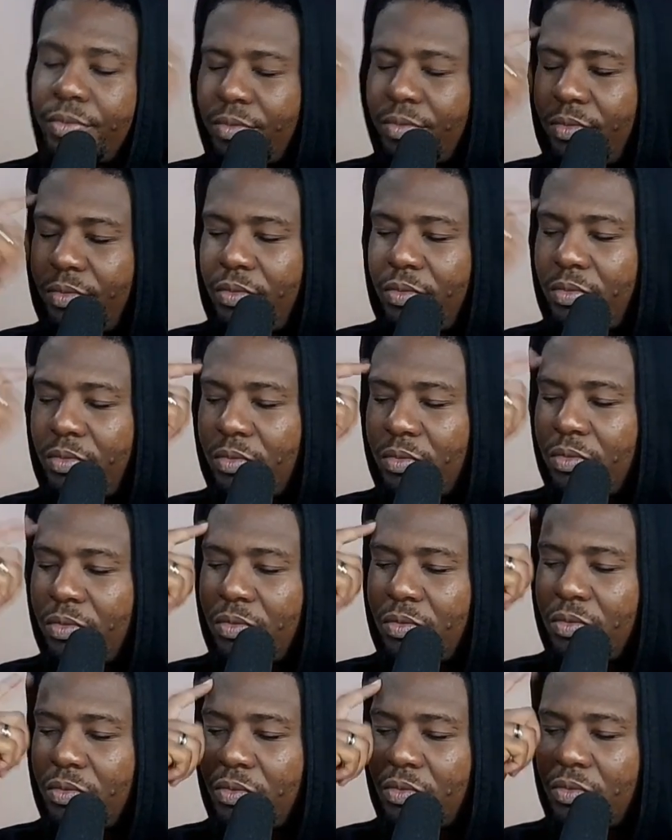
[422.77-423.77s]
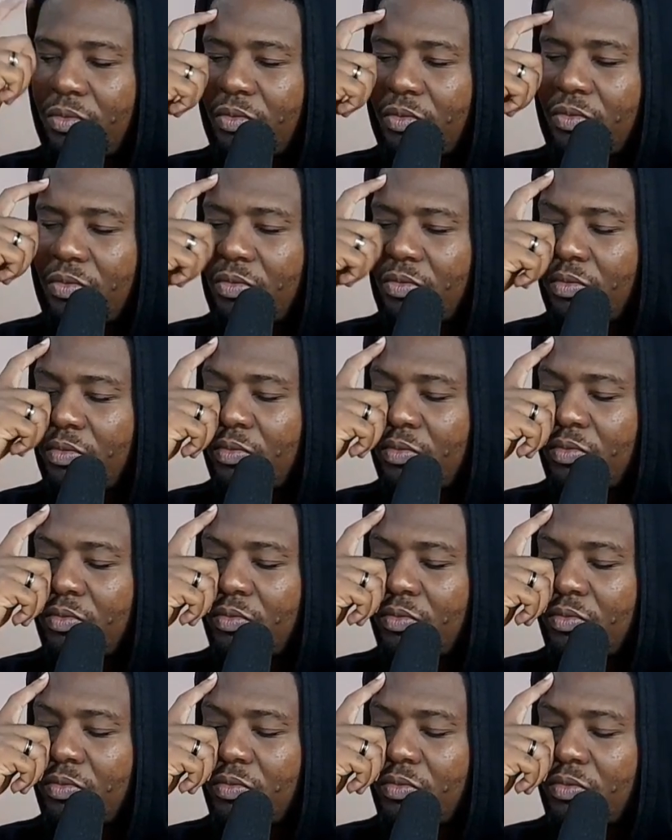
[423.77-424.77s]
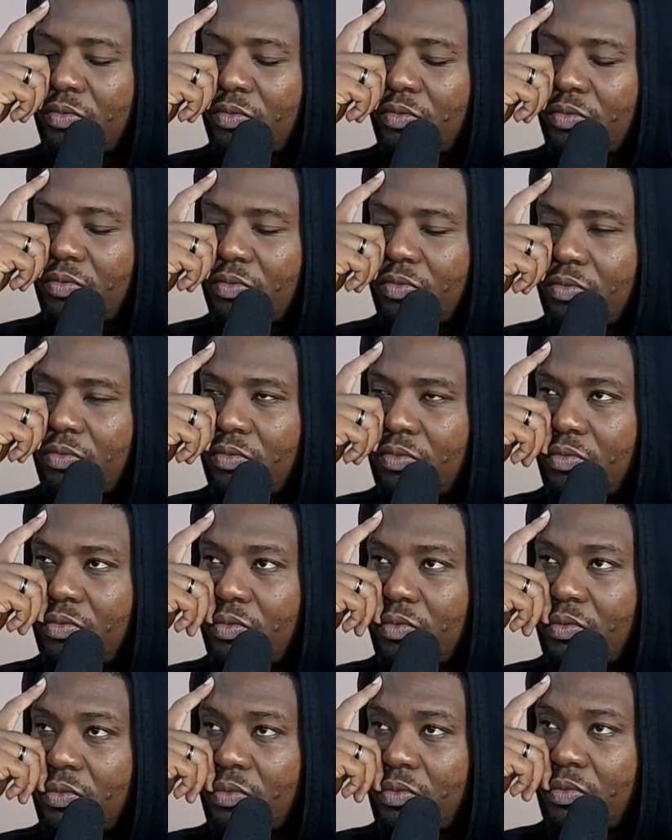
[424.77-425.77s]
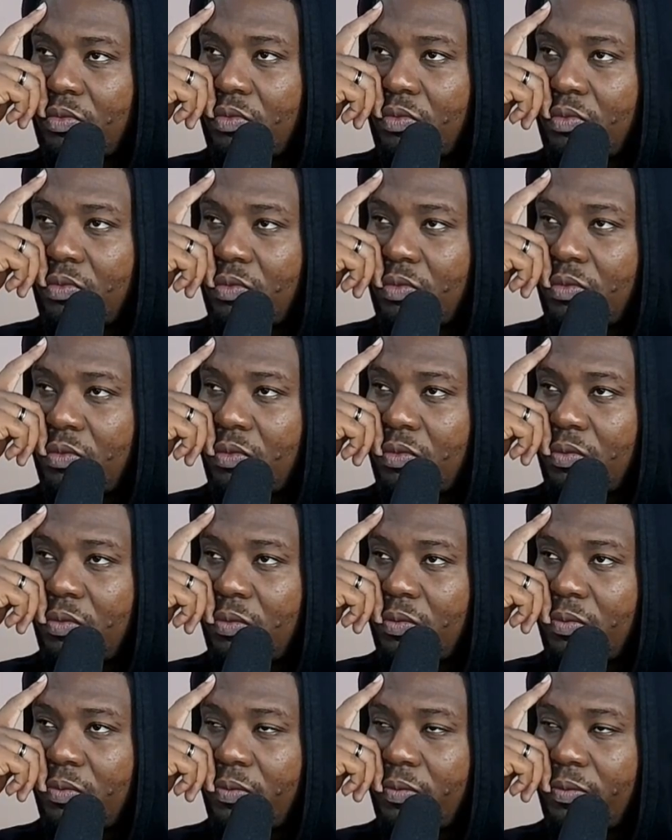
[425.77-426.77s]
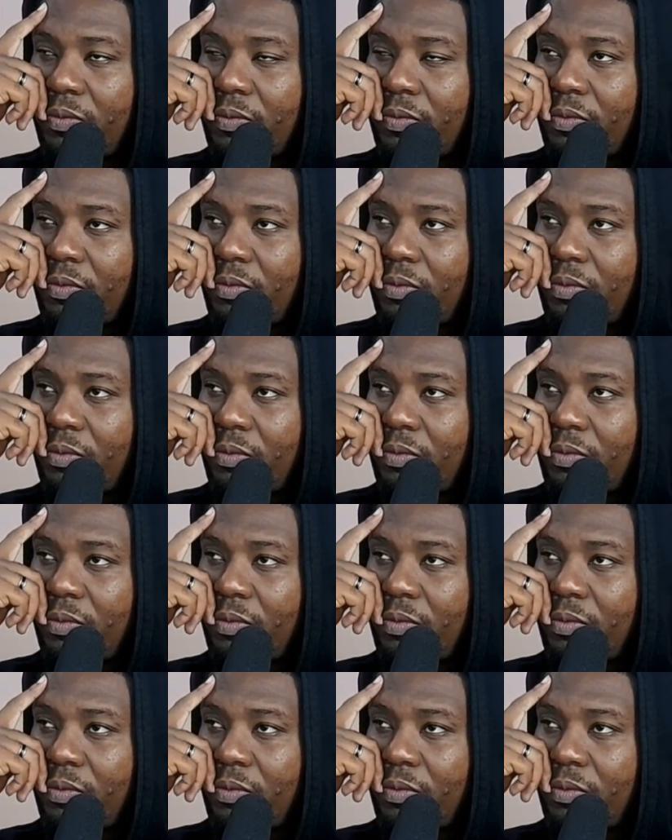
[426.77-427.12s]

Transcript: No one is speaking in this clip.